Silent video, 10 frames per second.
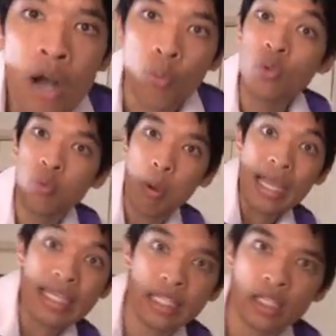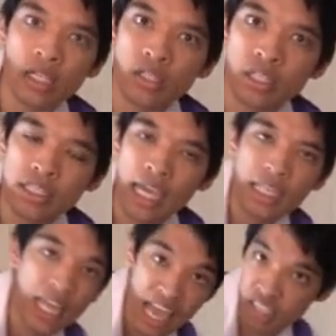would wake the
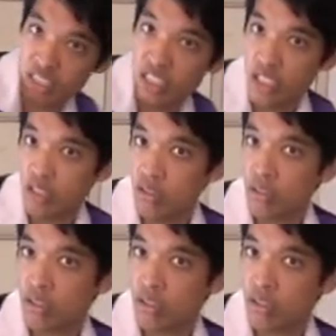tailor, and it did.